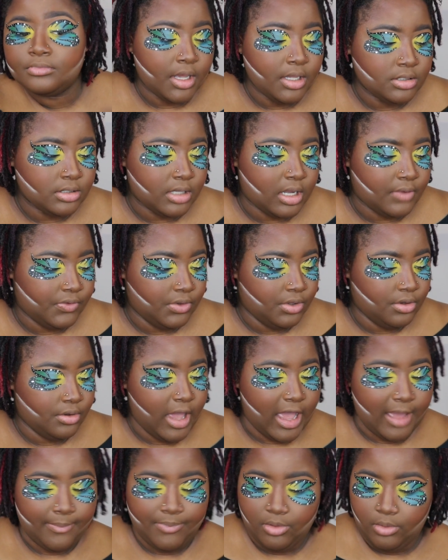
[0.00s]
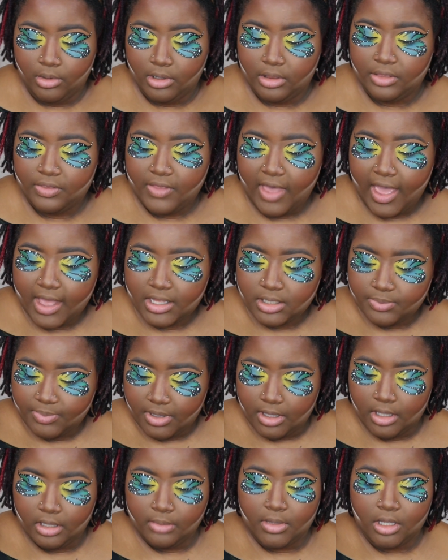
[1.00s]
So after you're happy with that
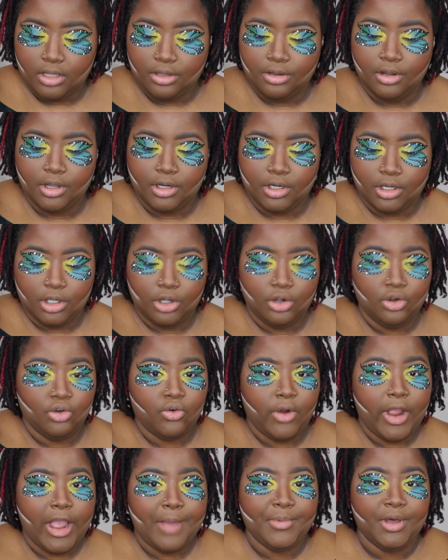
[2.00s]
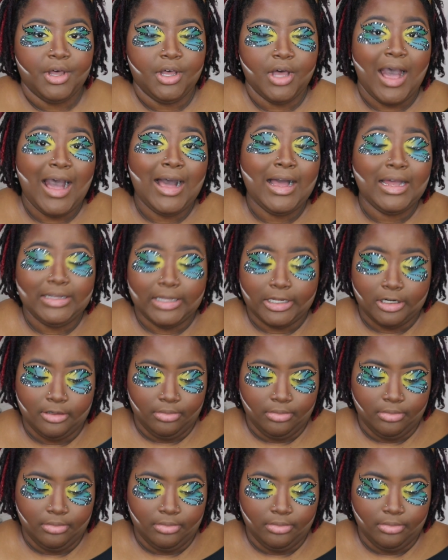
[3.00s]
pigment, you're gonna grab a highlighter